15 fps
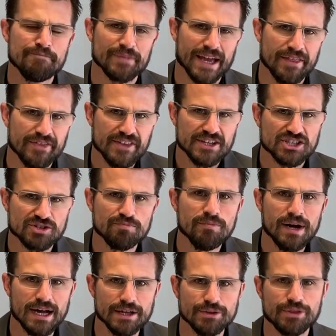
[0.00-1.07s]
And this
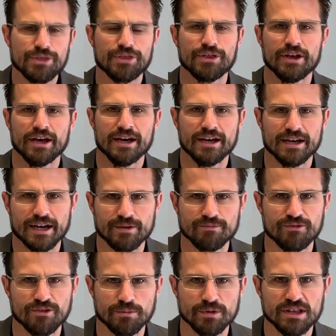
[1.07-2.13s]
month, uh, and I'm
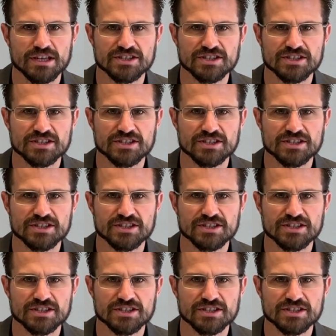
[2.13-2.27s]
filming